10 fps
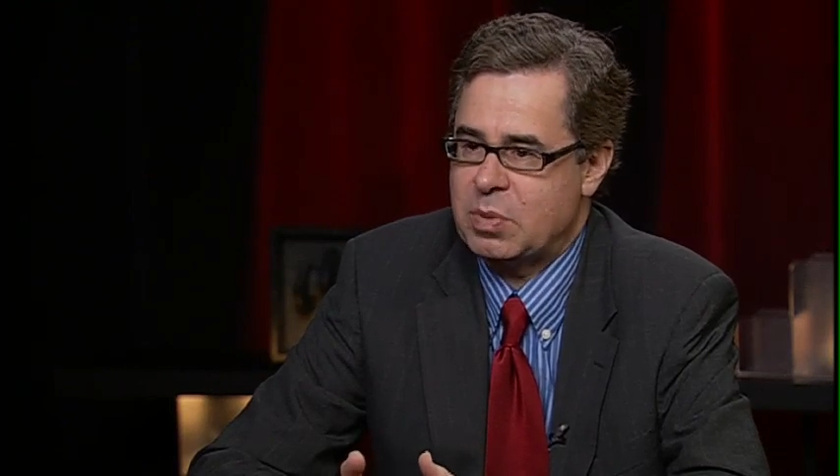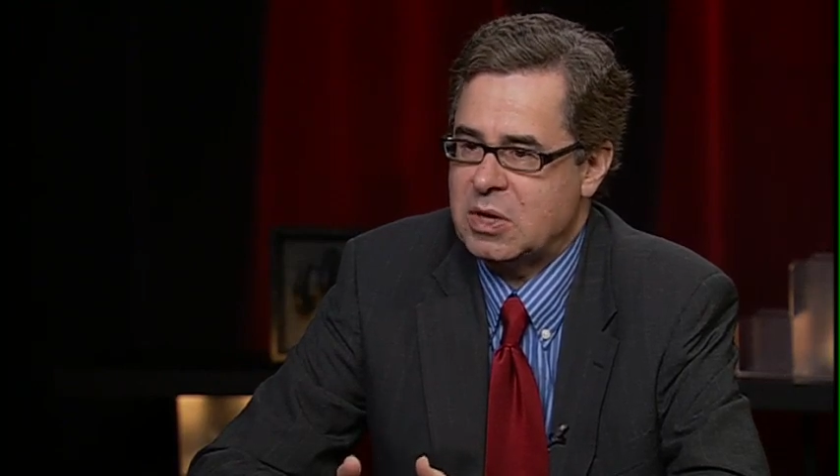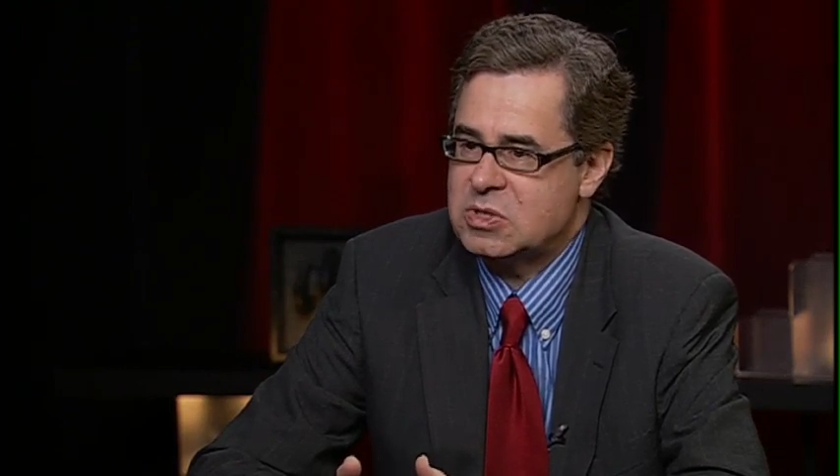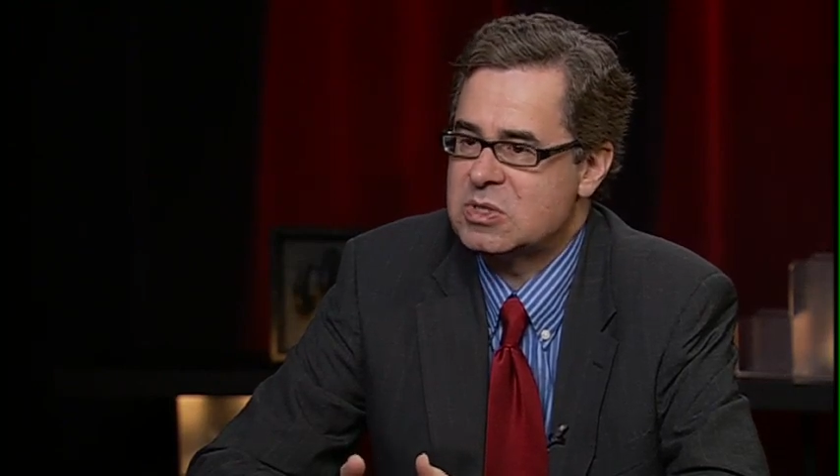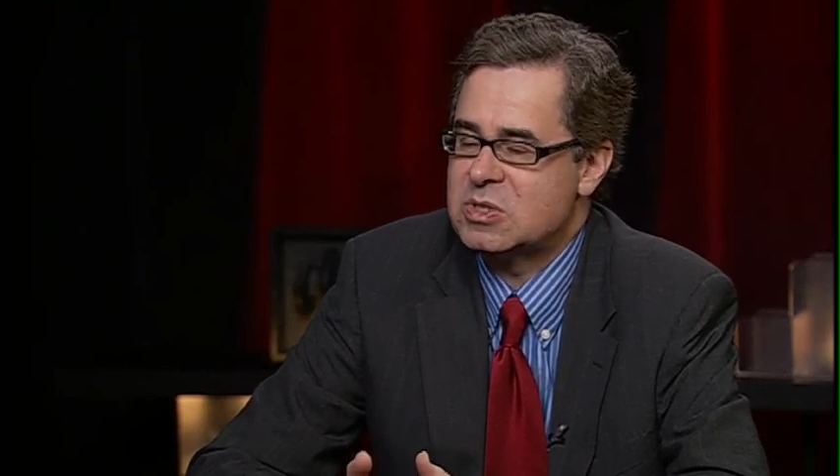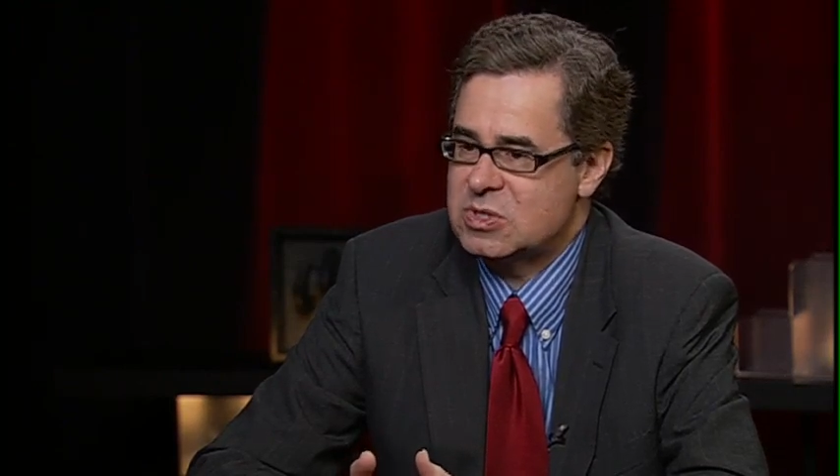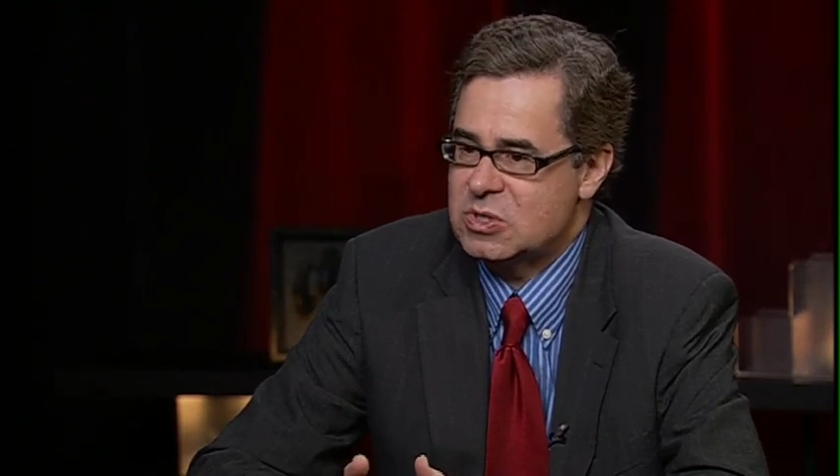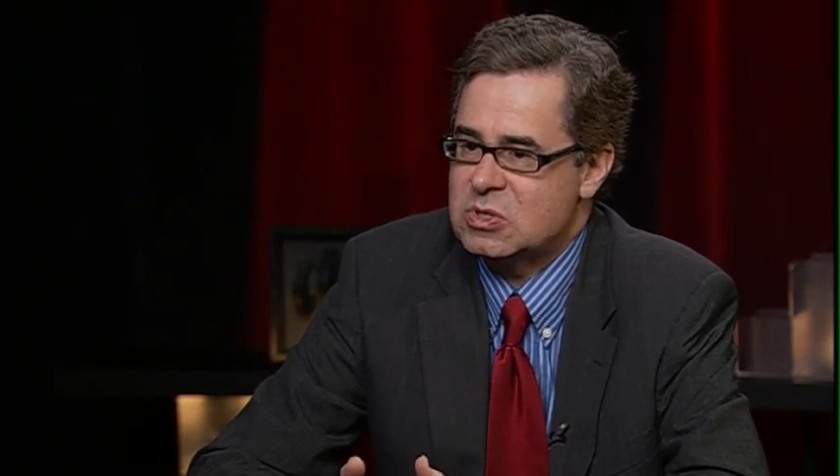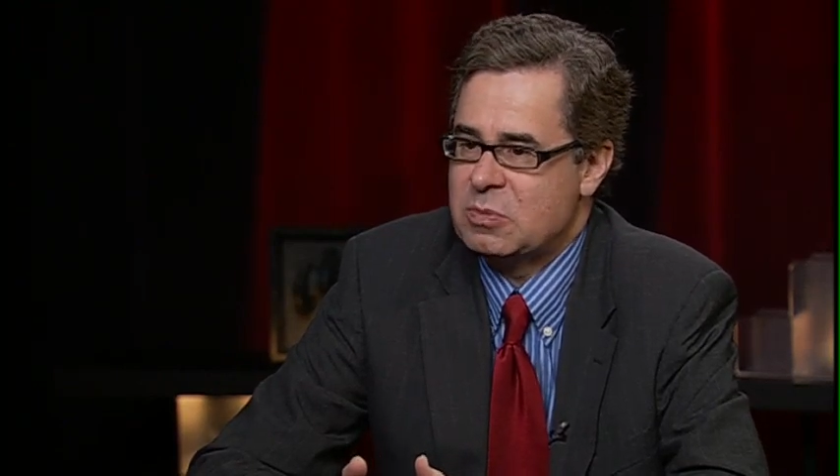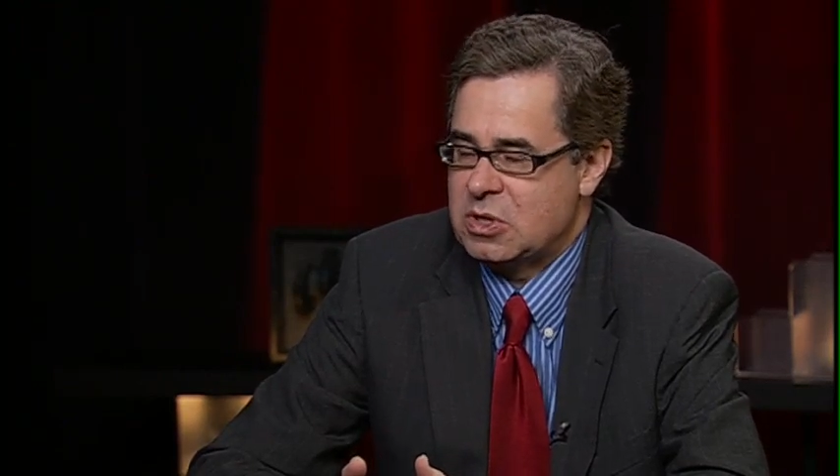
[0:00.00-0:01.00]
based
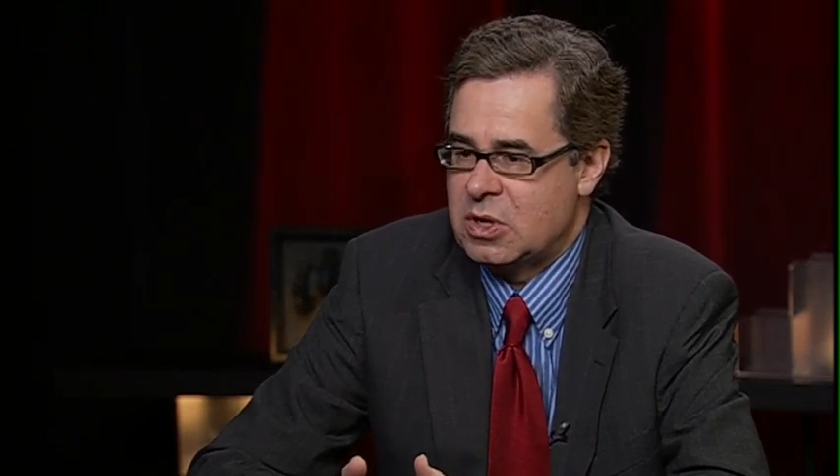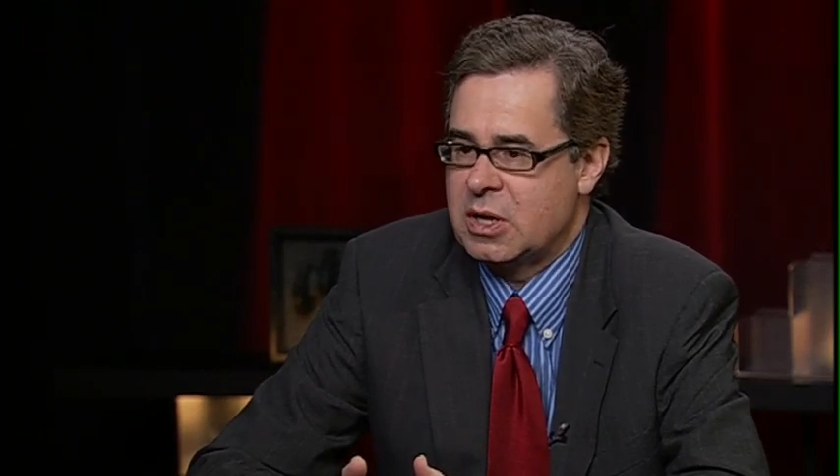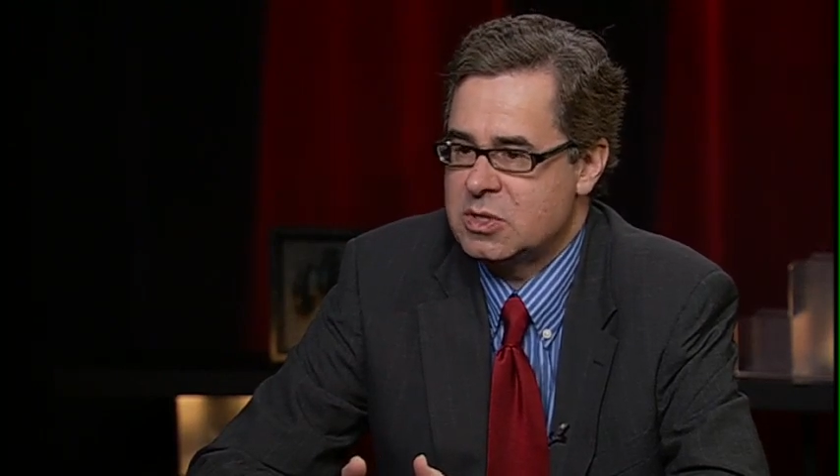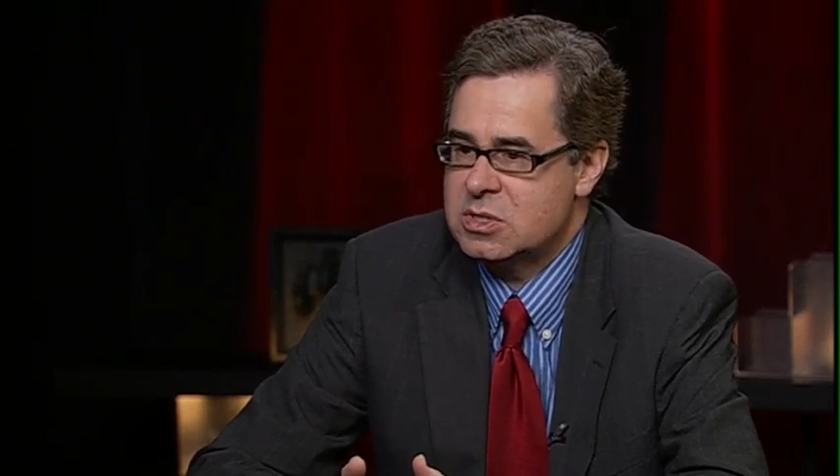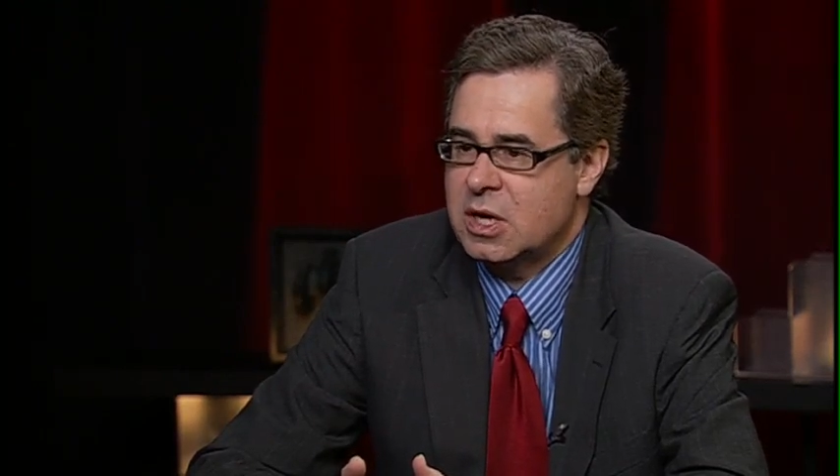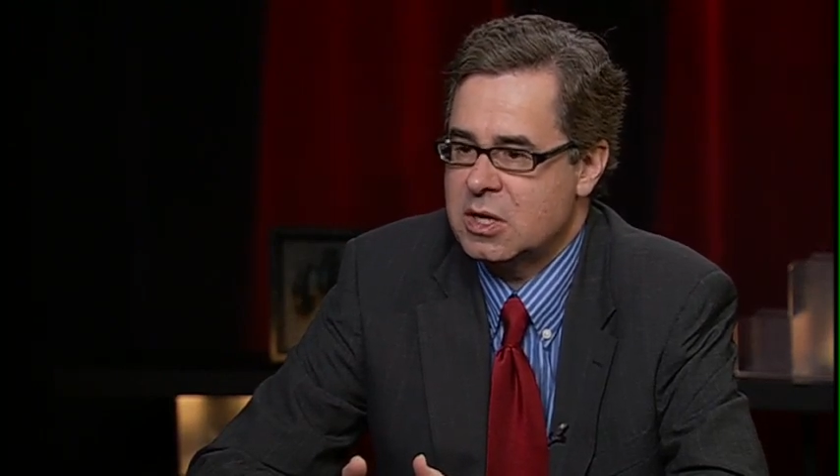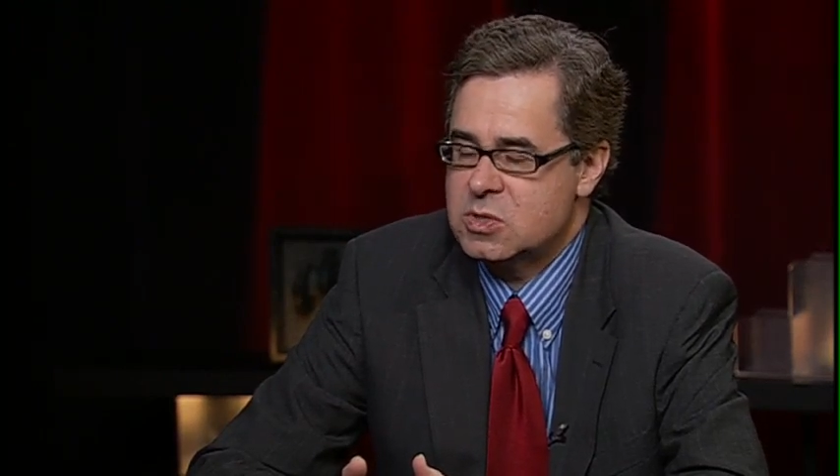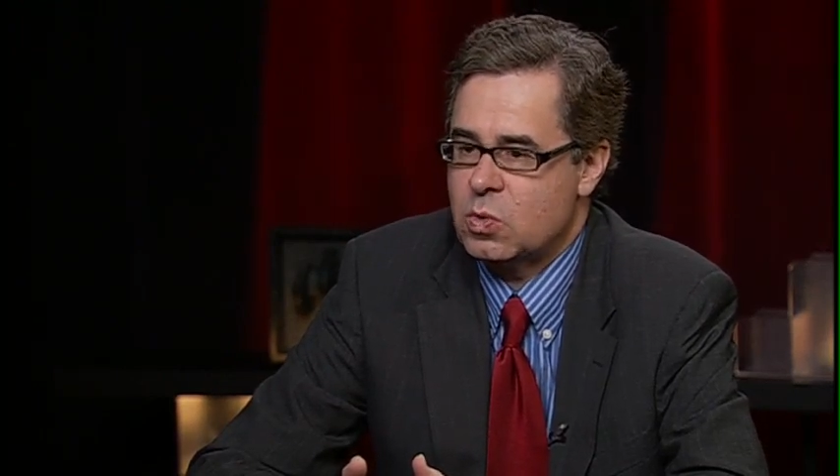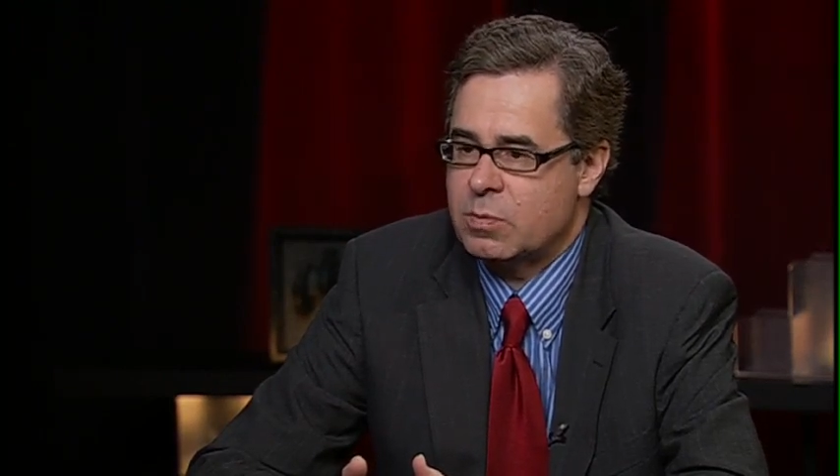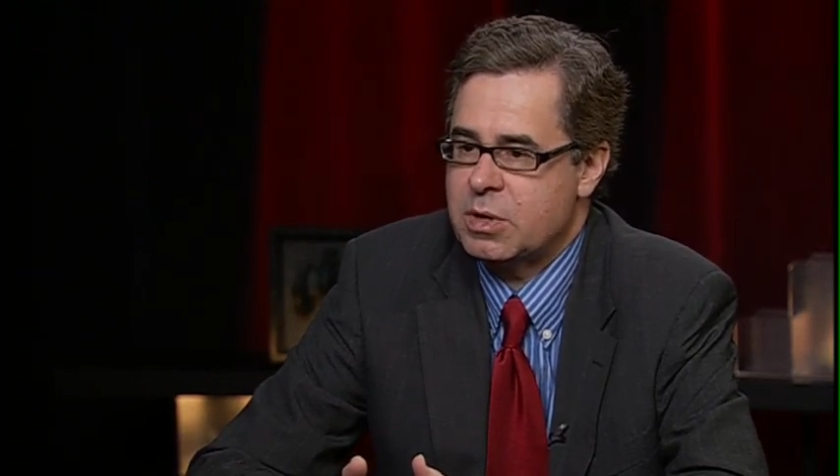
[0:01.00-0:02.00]
system in the United
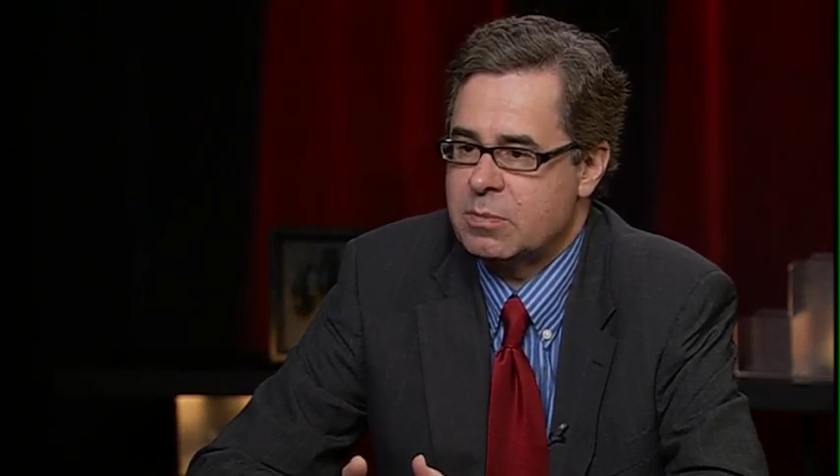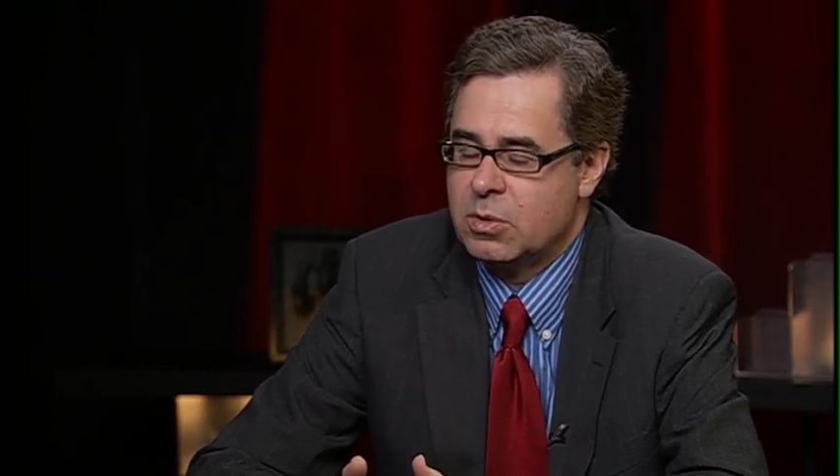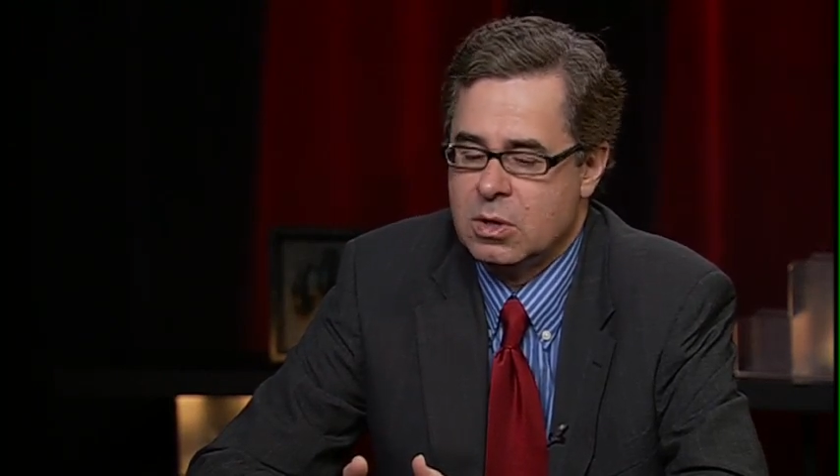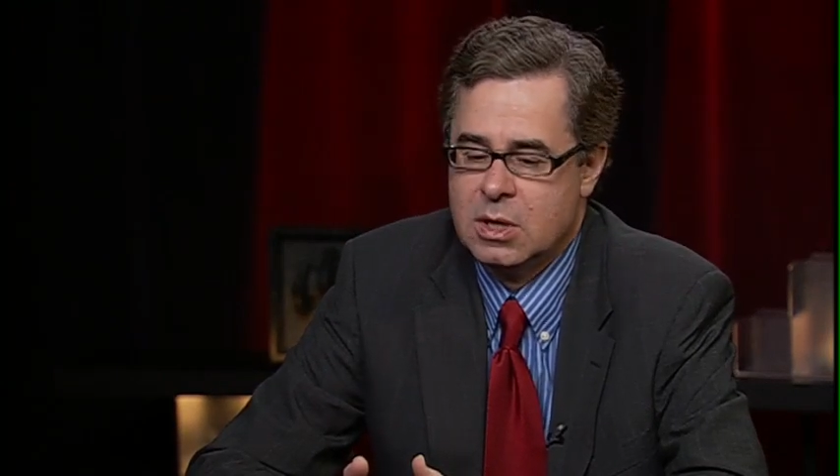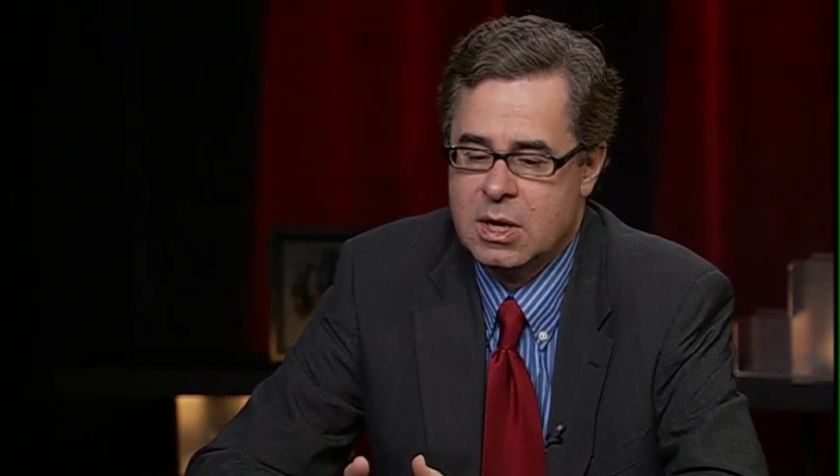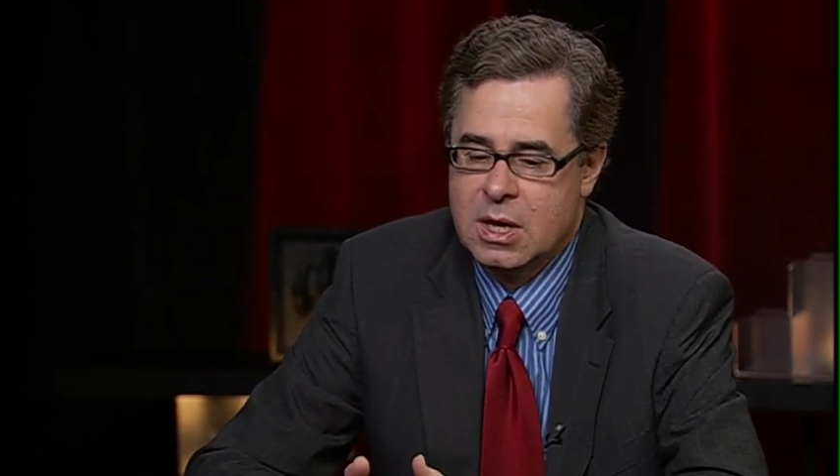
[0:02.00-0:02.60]
States where people